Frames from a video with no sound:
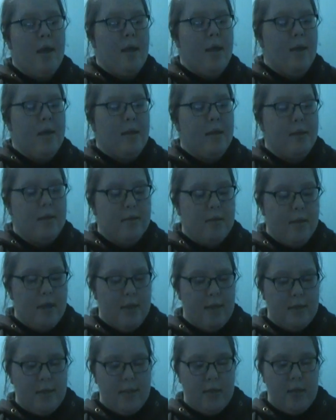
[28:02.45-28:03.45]
and
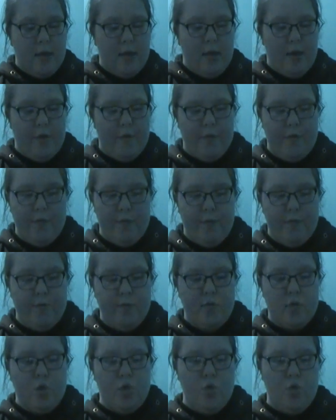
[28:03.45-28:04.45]
they set off